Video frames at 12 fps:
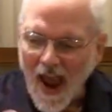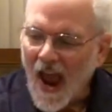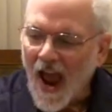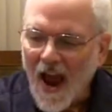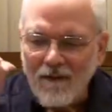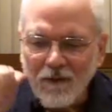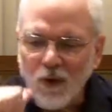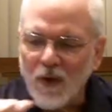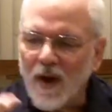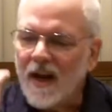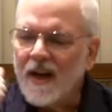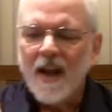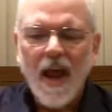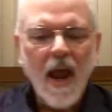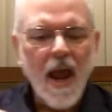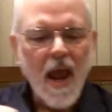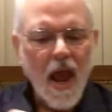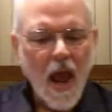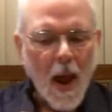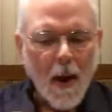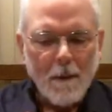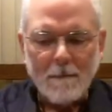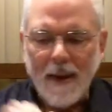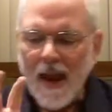Every day I'll
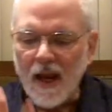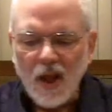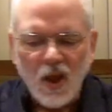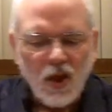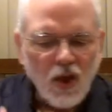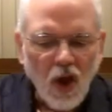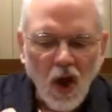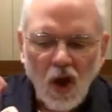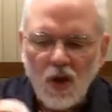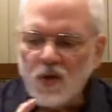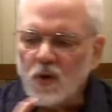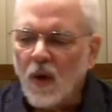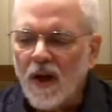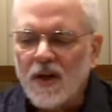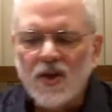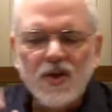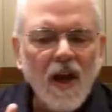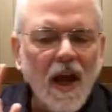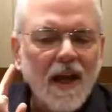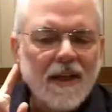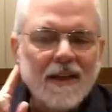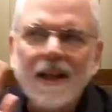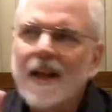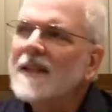make the choice,
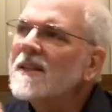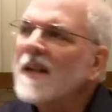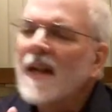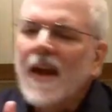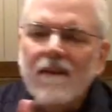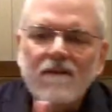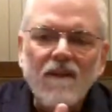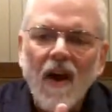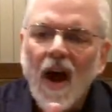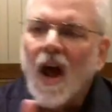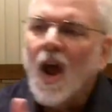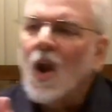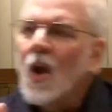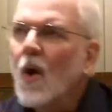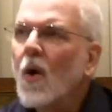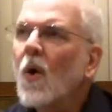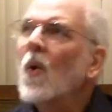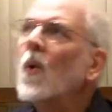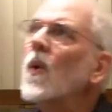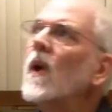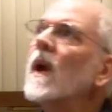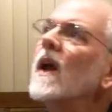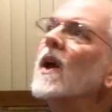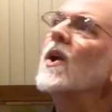just listening,
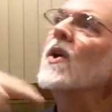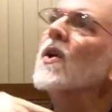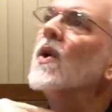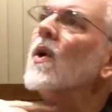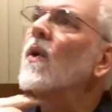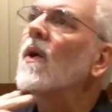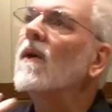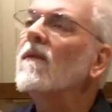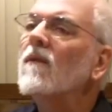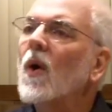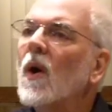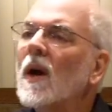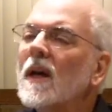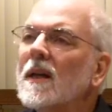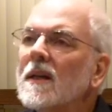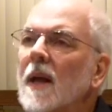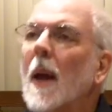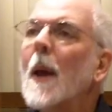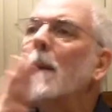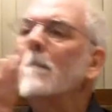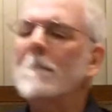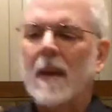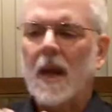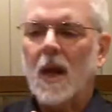following your voice.
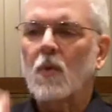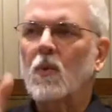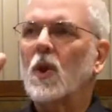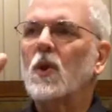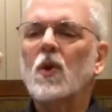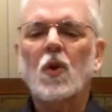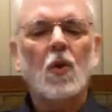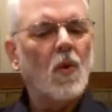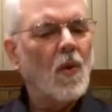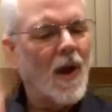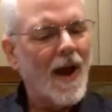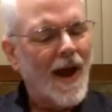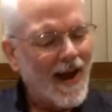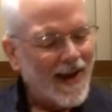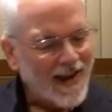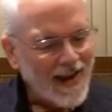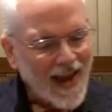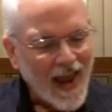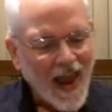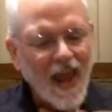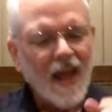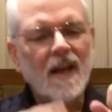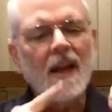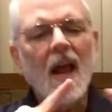Being with you, I
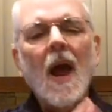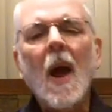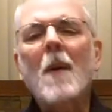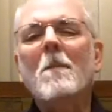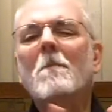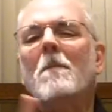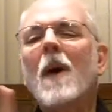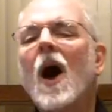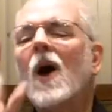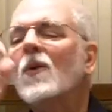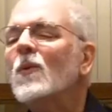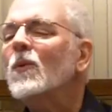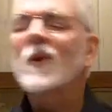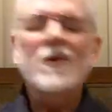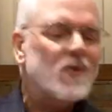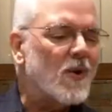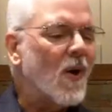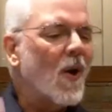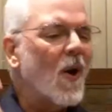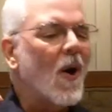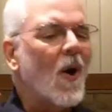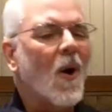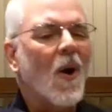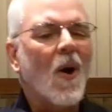can't help but
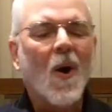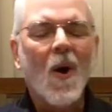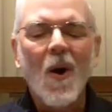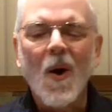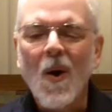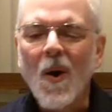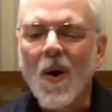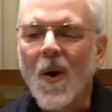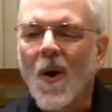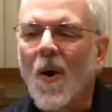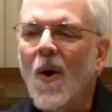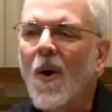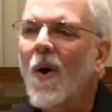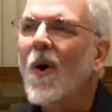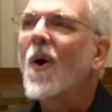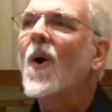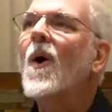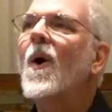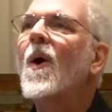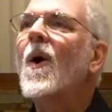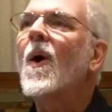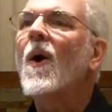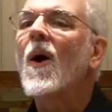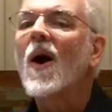
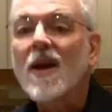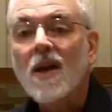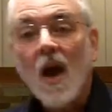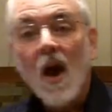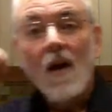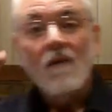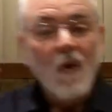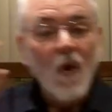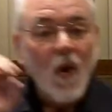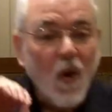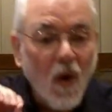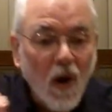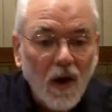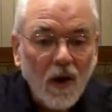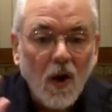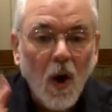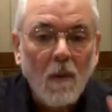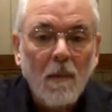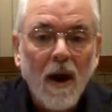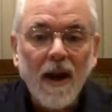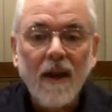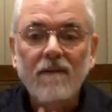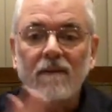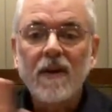rejoice. For
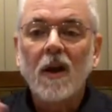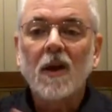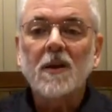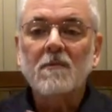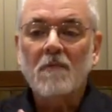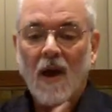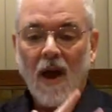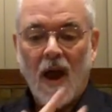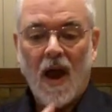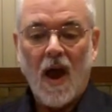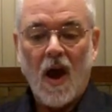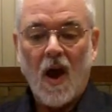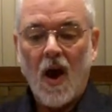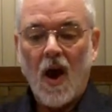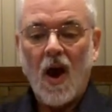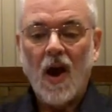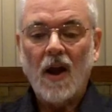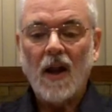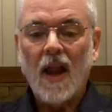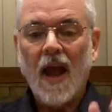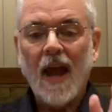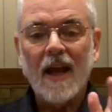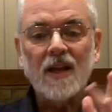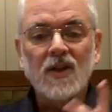nobody fills my heart
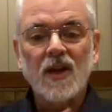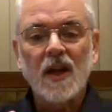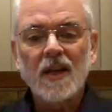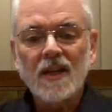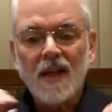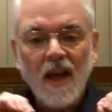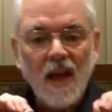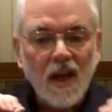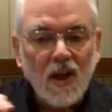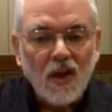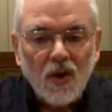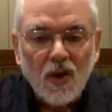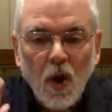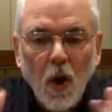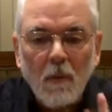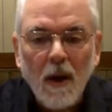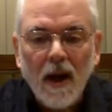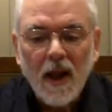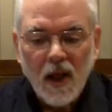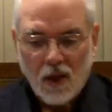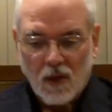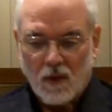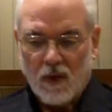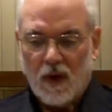like Jesus. Nobody
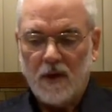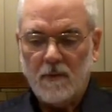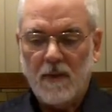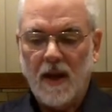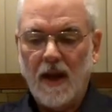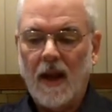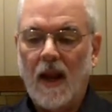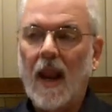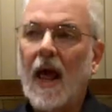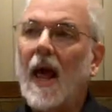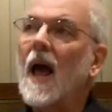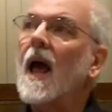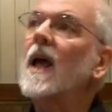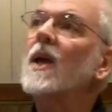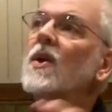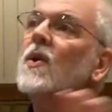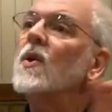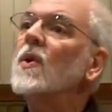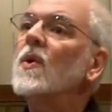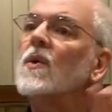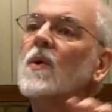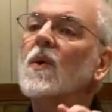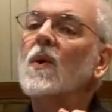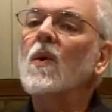thrills me like you
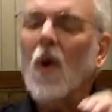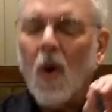do.